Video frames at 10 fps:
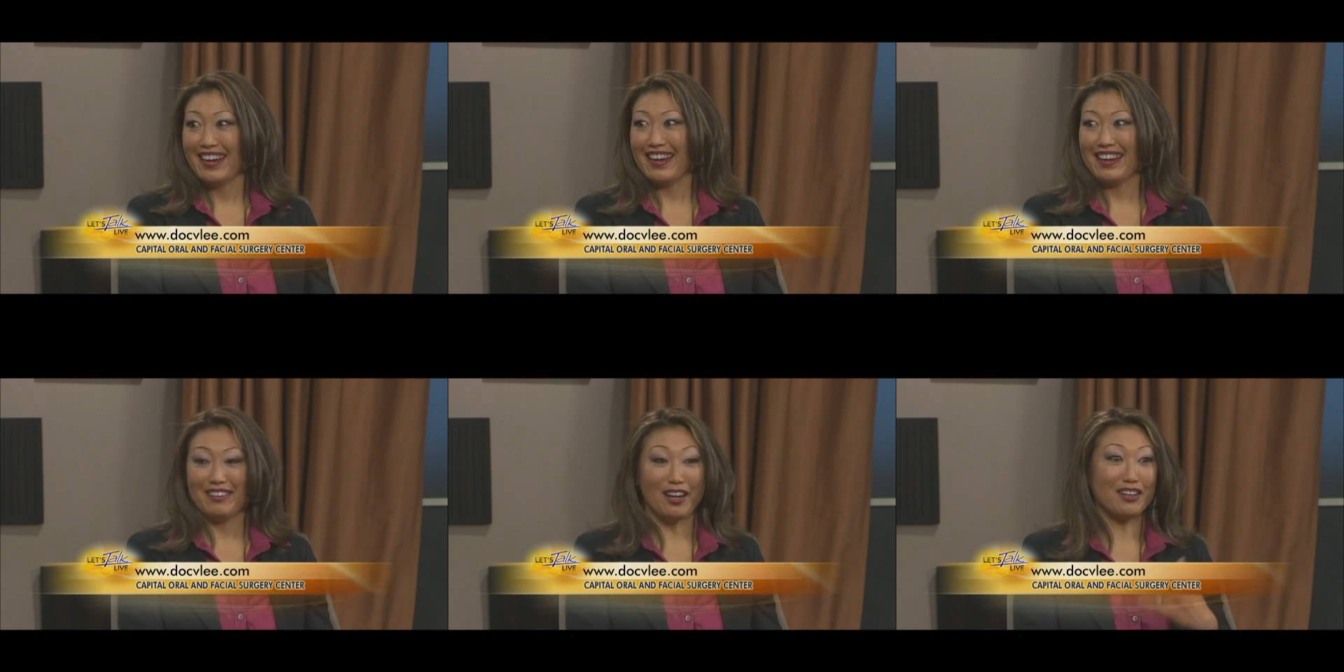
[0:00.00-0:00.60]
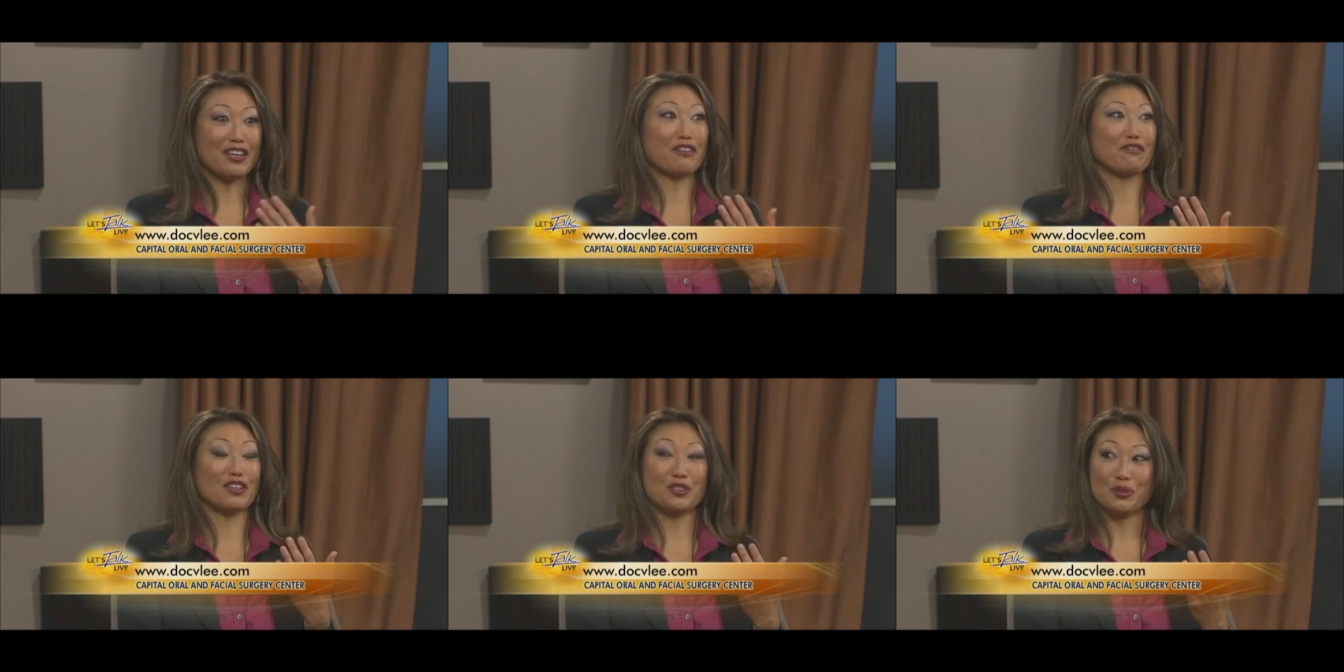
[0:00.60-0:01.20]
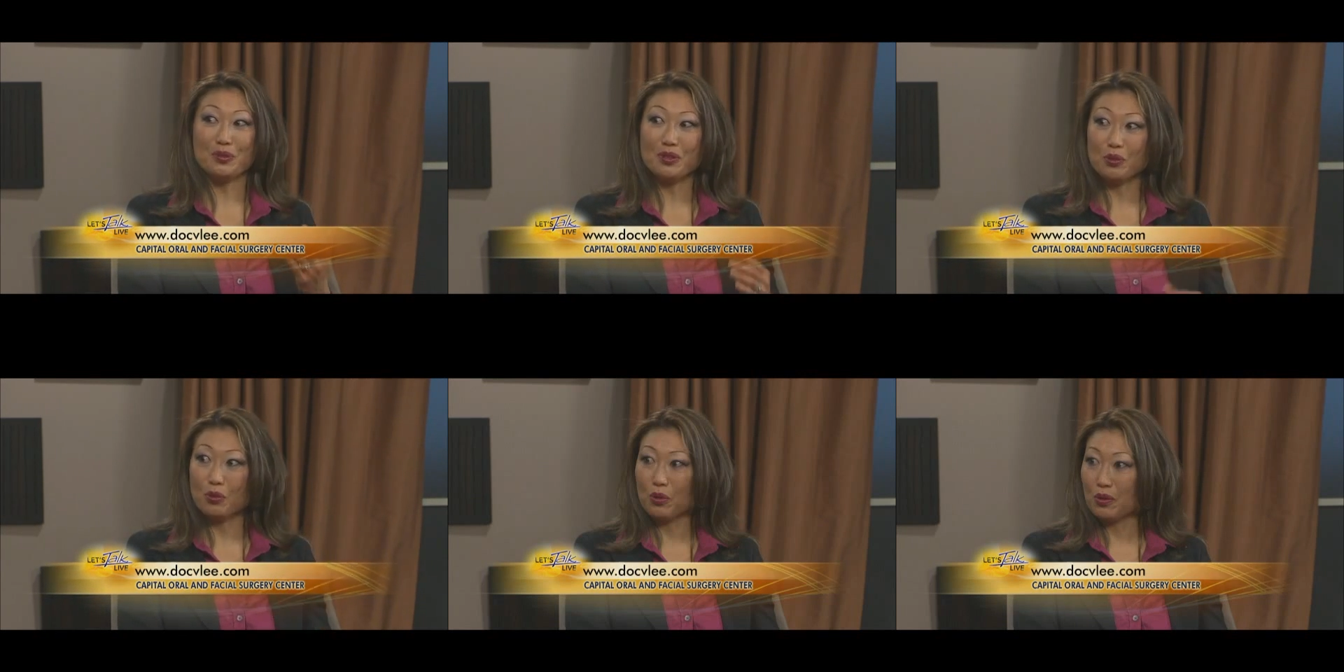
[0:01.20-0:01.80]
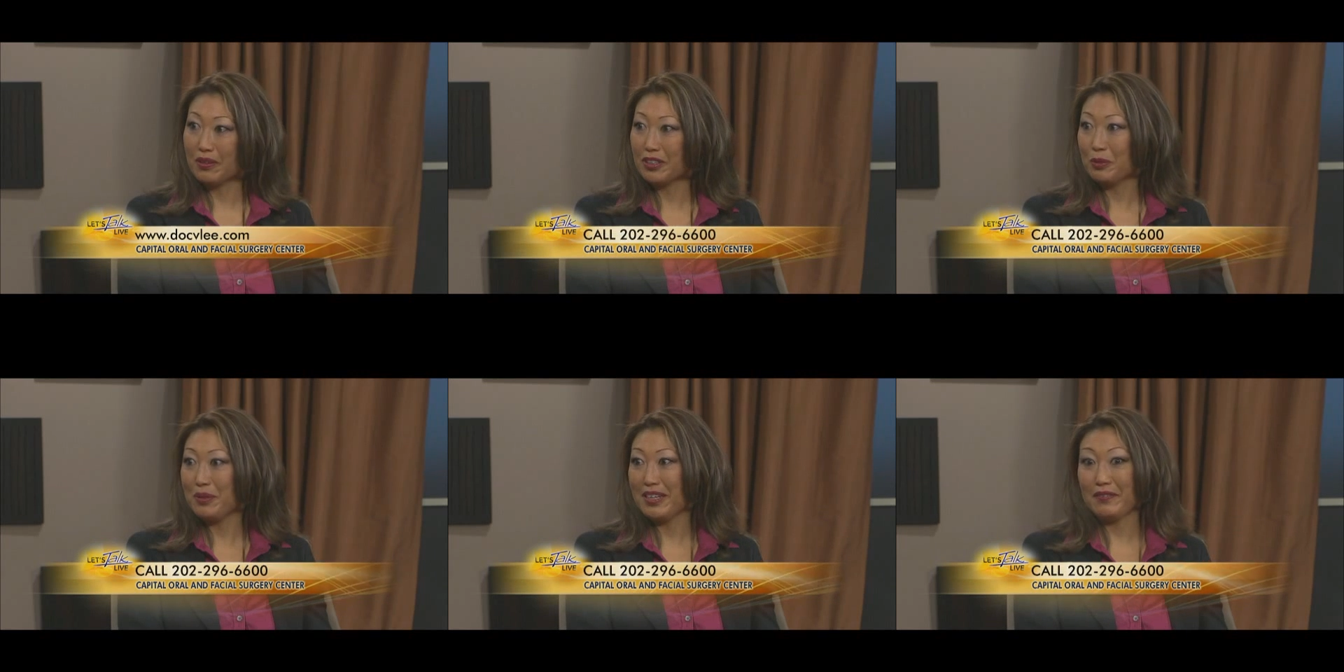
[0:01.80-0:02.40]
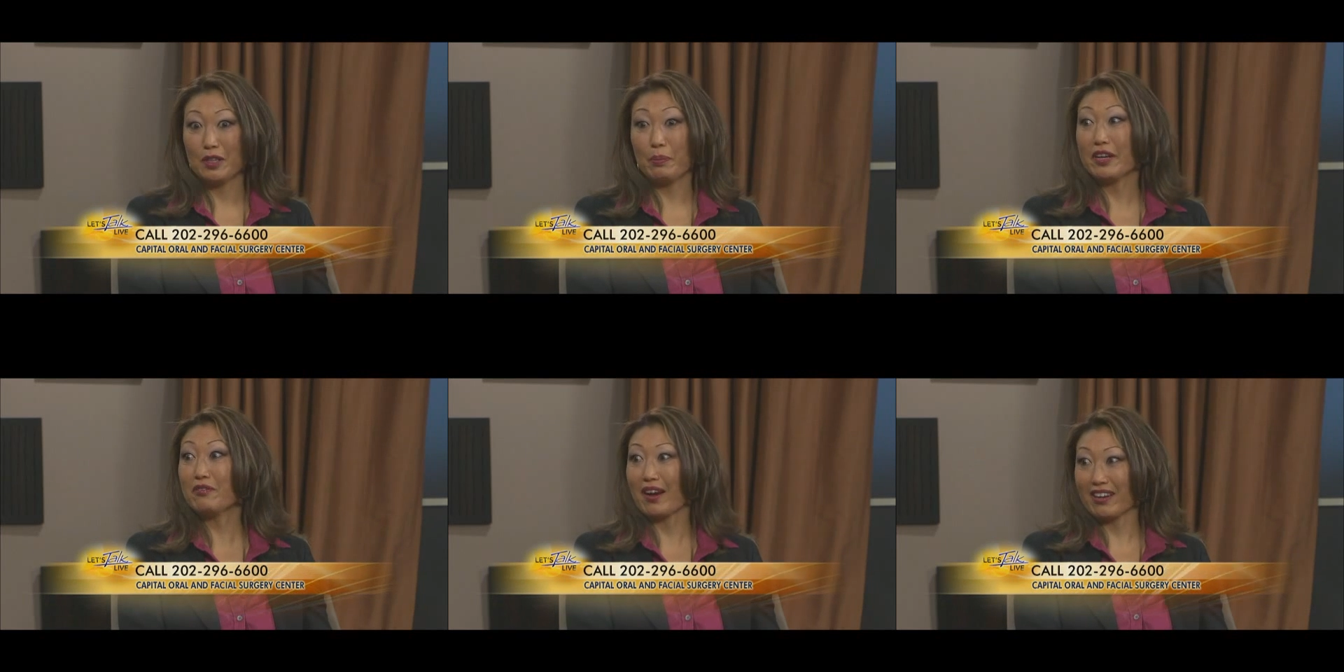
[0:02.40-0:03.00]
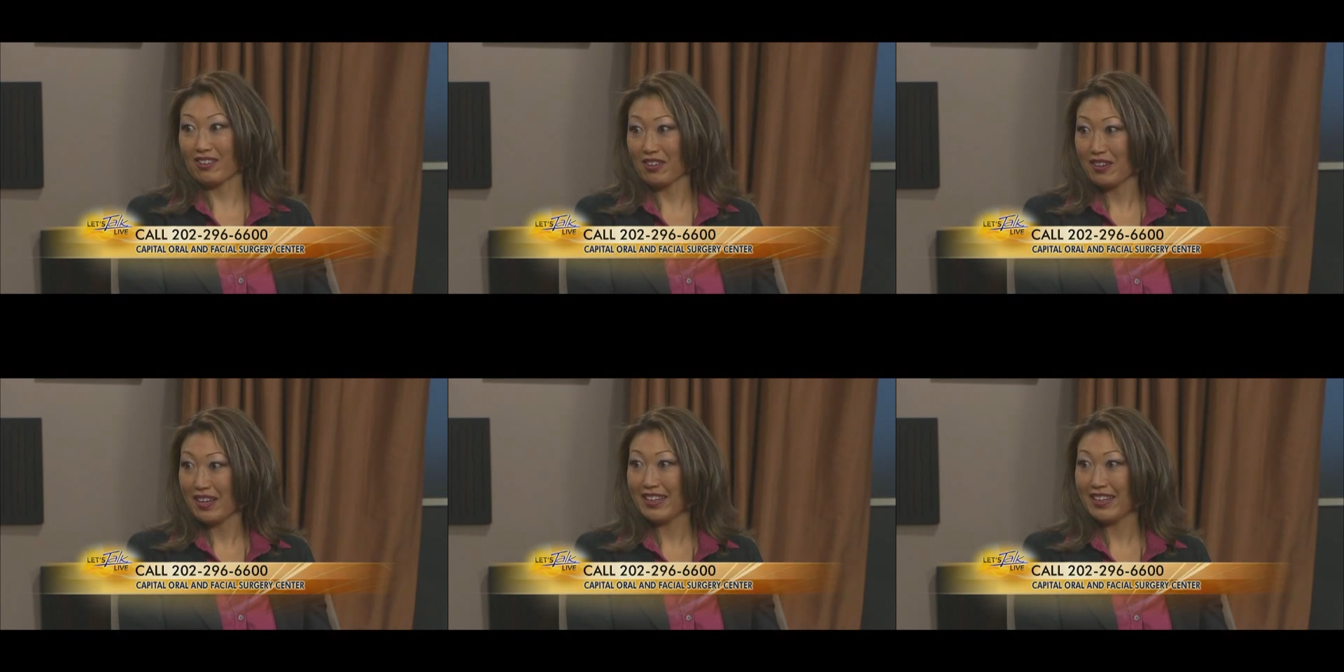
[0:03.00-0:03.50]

and knocked out a front tooth, or it could be even the bike rider.